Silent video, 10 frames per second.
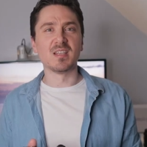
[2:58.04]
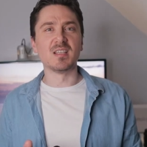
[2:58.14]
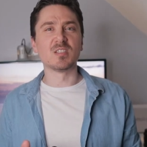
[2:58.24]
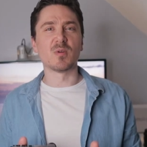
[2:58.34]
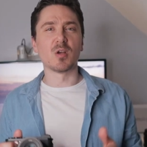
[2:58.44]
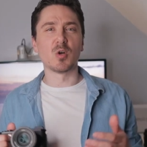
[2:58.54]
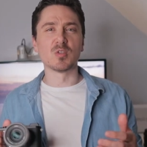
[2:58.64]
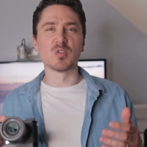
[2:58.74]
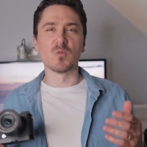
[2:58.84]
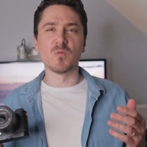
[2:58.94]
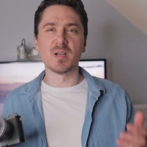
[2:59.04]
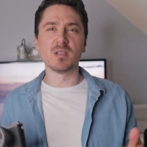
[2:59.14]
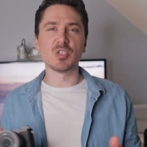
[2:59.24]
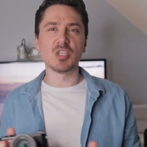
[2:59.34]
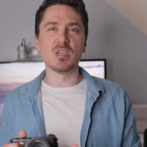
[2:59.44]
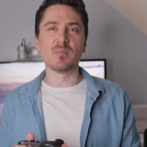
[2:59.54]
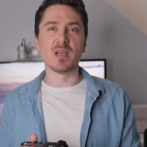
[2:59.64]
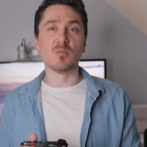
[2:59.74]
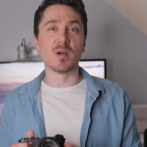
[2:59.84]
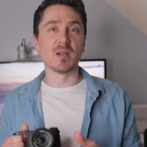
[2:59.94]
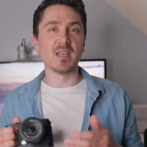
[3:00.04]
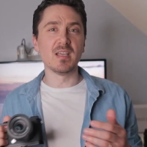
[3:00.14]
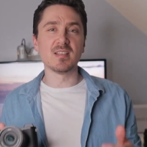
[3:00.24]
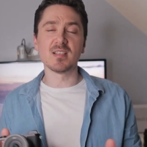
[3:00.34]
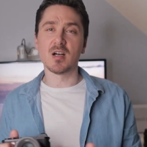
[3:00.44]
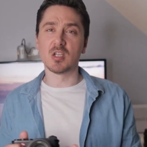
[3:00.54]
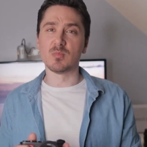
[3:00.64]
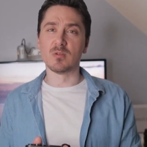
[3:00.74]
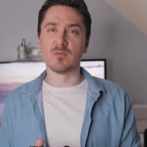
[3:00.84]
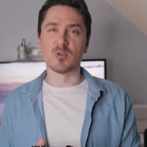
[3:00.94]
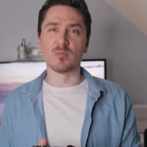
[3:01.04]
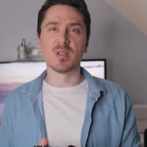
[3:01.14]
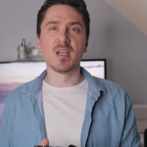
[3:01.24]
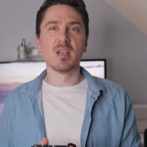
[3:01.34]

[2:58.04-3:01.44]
These were also very cheap and were easily outperformed